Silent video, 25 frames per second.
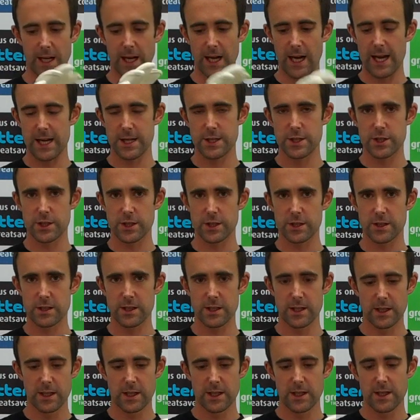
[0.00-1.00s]
collection
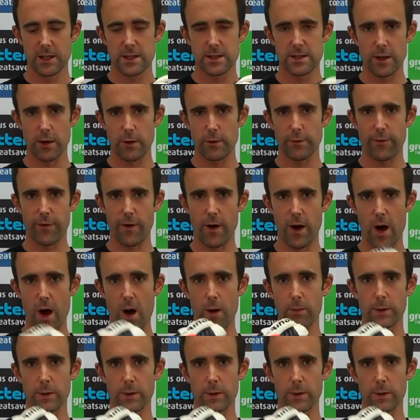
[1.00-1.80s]
so far.